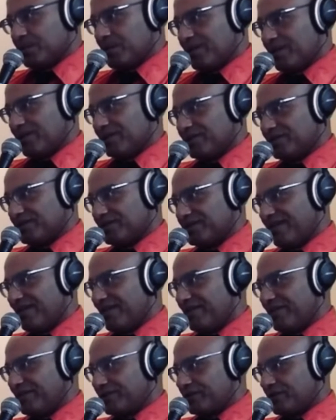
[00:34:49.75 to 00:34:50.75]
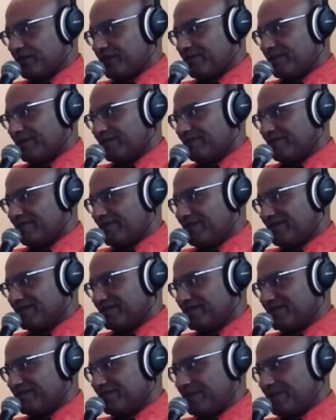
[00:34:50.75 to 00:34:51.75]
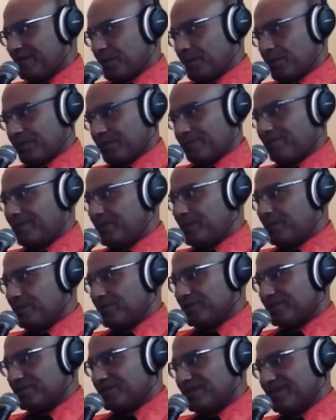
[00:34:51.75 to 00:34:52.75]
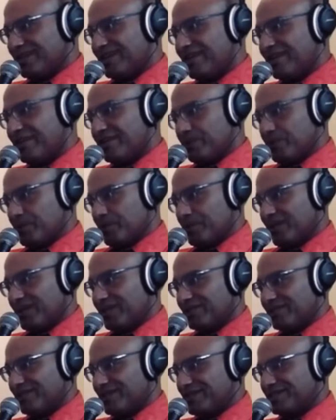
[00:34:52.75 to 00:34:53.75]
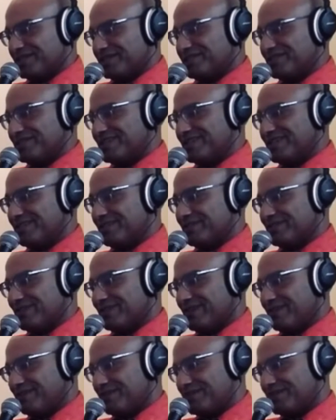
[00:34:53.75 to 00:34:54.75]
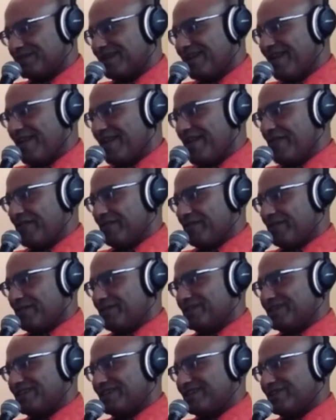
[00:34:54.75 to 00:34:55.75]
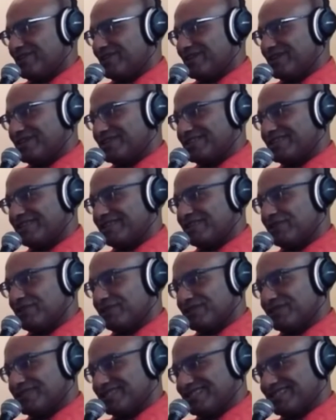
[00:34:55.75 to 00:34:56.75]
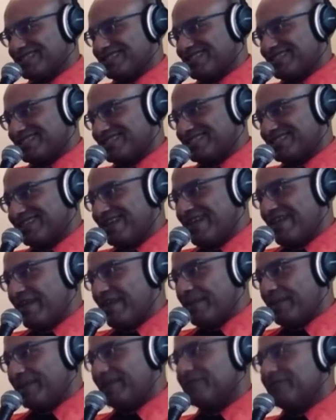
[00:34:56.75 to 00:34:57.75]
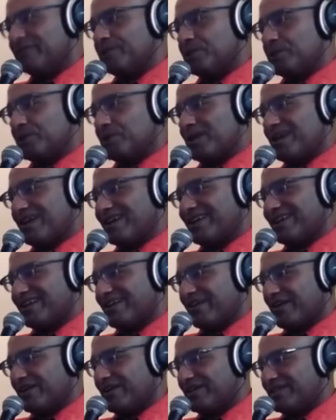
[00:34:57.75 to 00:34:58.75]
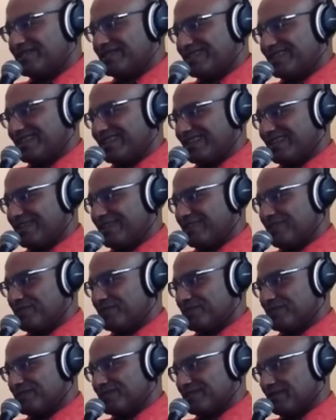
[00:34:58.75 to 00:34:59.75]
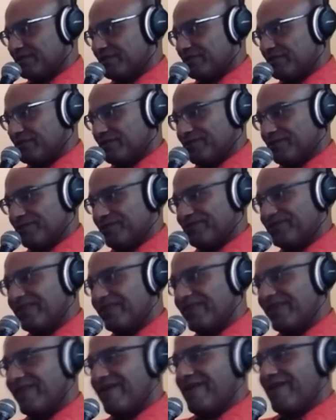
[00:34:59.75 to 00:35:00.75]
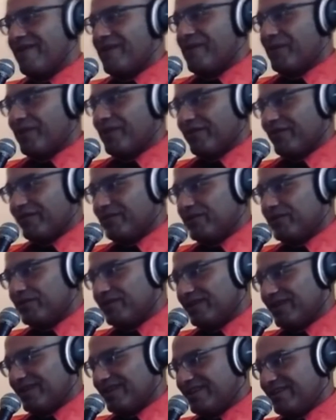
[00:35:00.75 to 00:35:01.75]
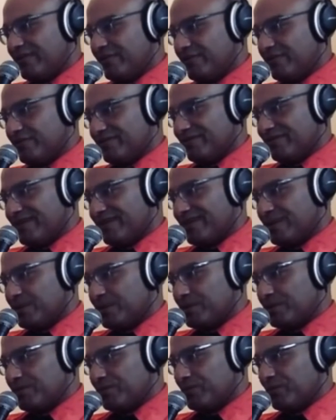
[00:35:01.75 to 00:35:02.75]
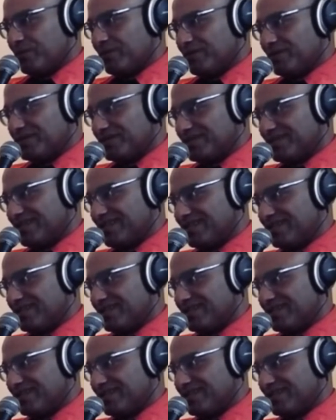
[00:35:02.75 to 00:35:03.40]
chairs. the scraping of mugs and pitchers and other drinking devices on tabletops. The bartender and several assistants appeared to drag unsightly corpses out of the room, while the mutilated human vanished wordlessly